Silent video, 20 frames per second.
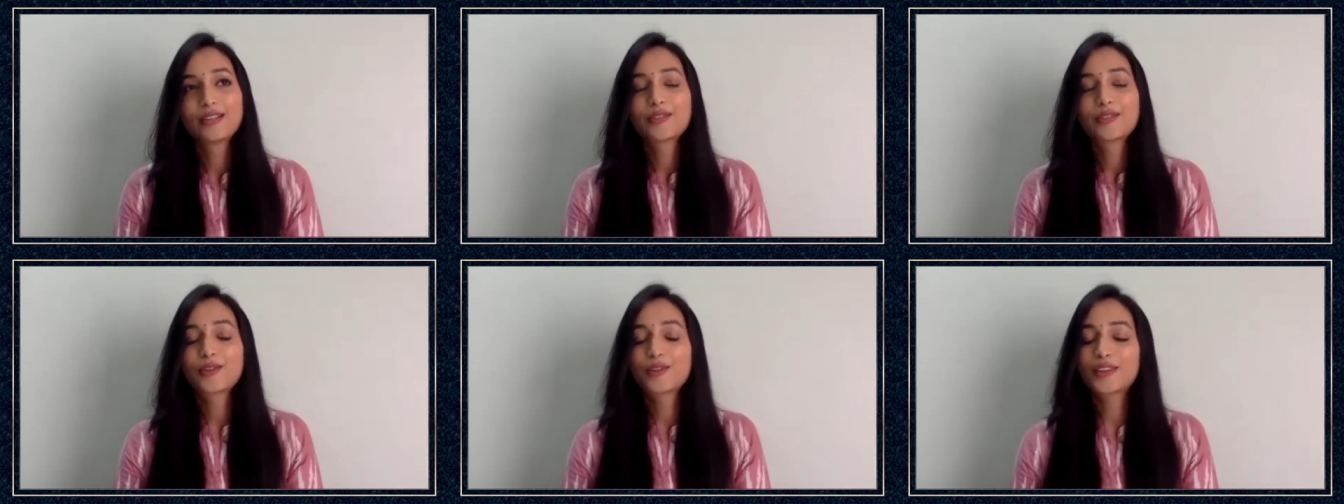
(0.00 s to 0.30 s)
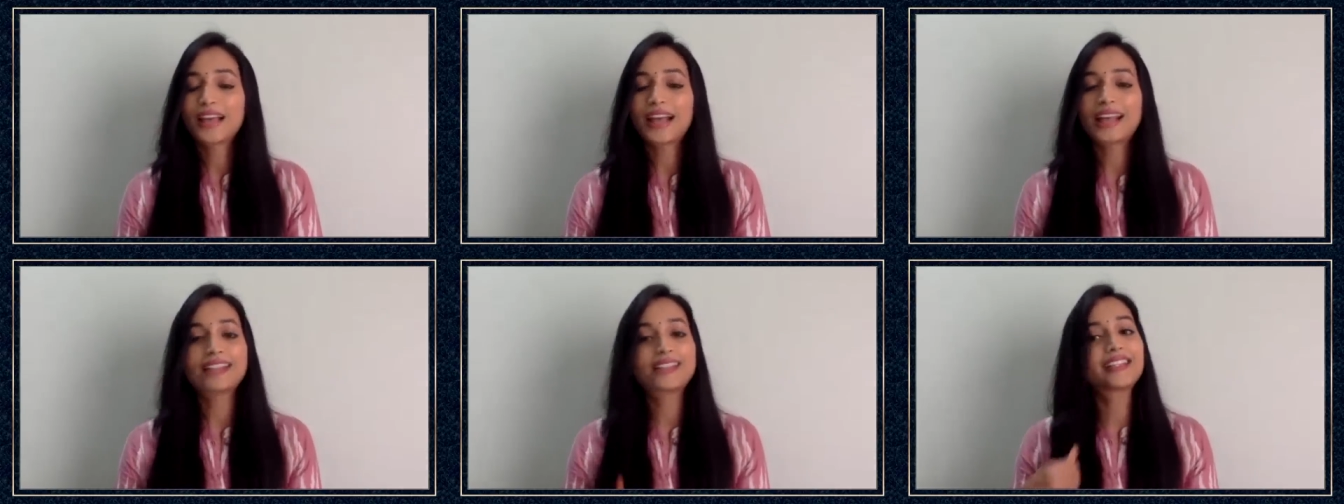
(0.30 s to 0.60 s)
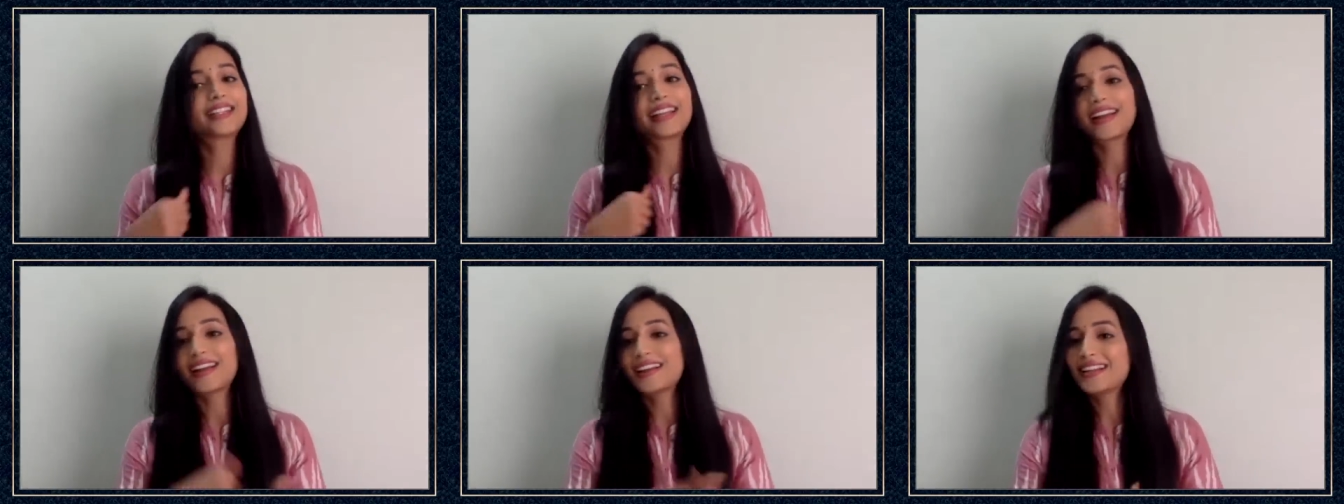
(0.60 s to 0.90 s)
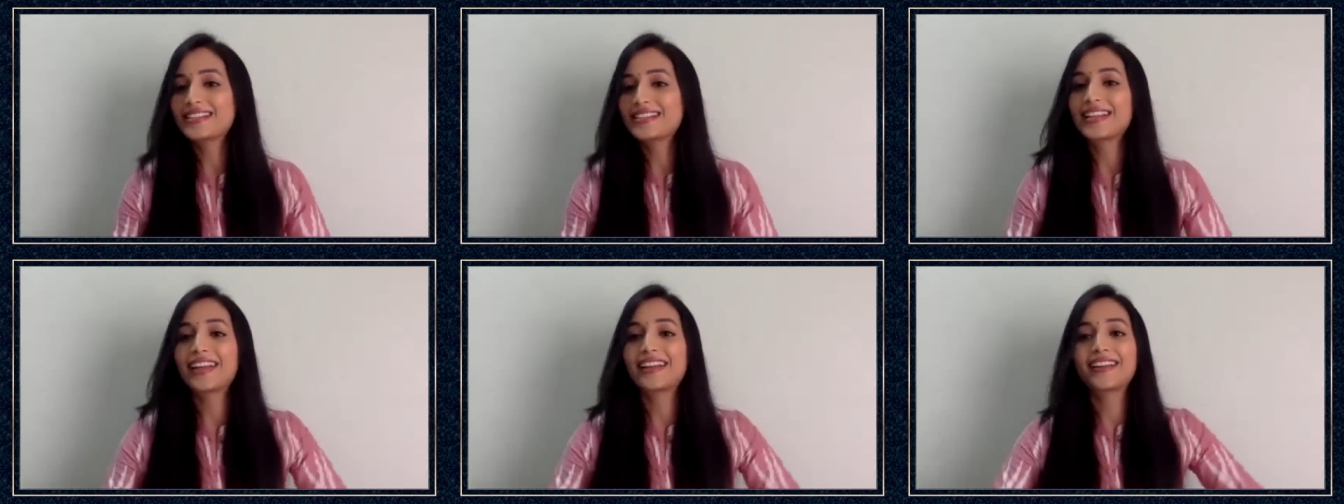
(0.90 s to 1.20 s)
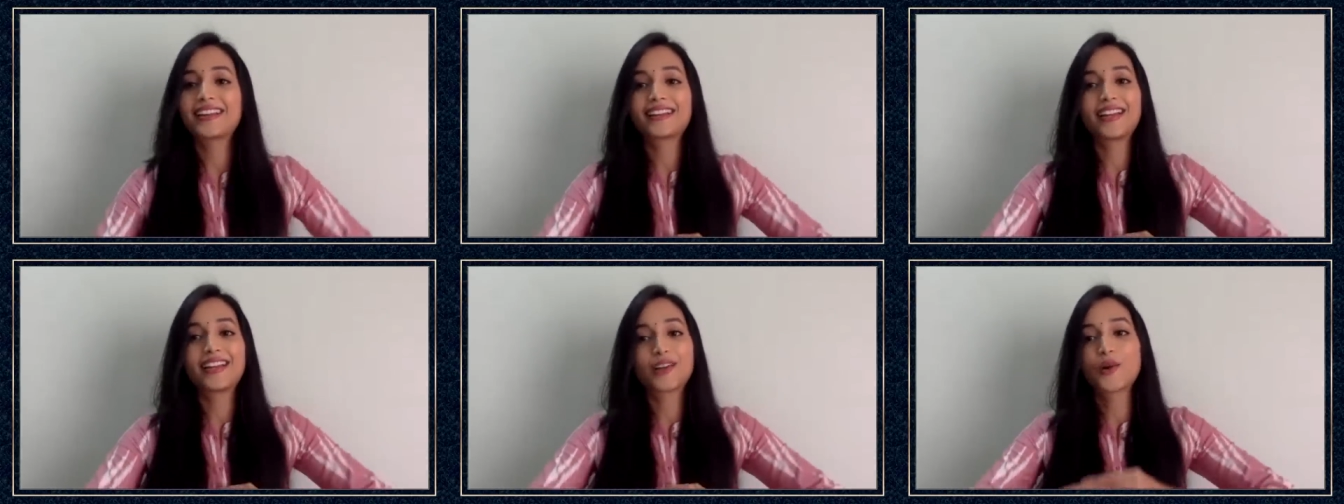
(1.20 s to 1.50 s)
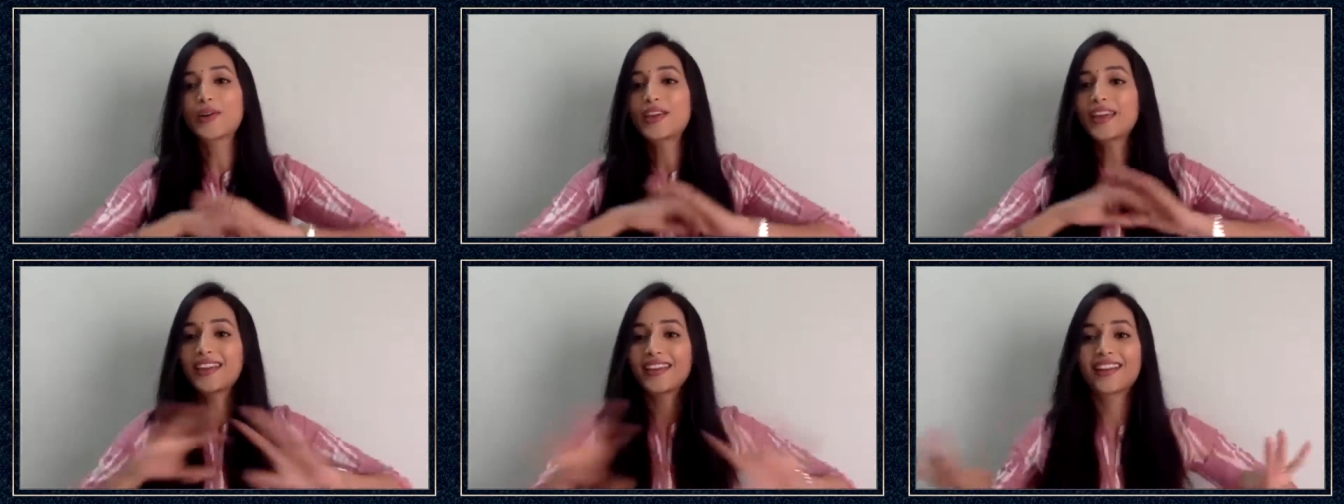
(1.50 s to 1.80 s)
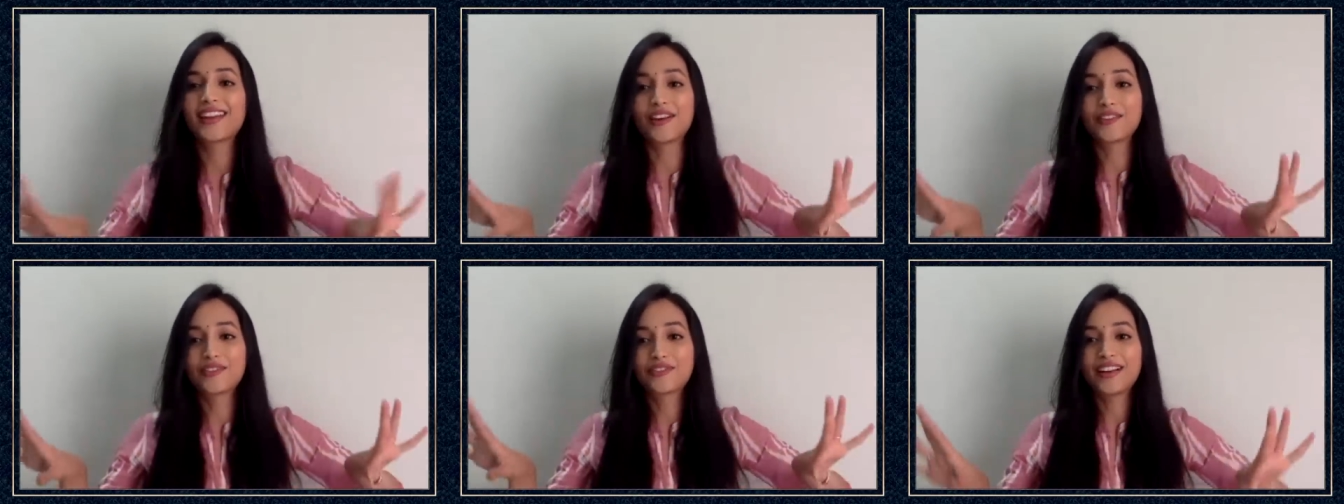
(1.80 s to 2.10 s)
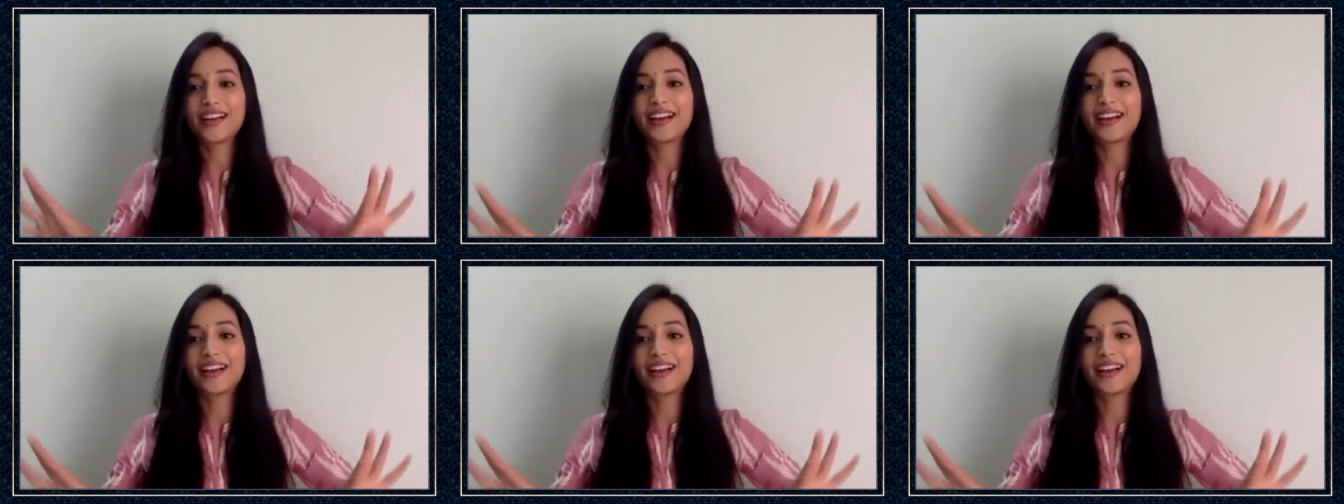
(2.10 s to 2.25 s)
So that's the day I decided that, okay, enough.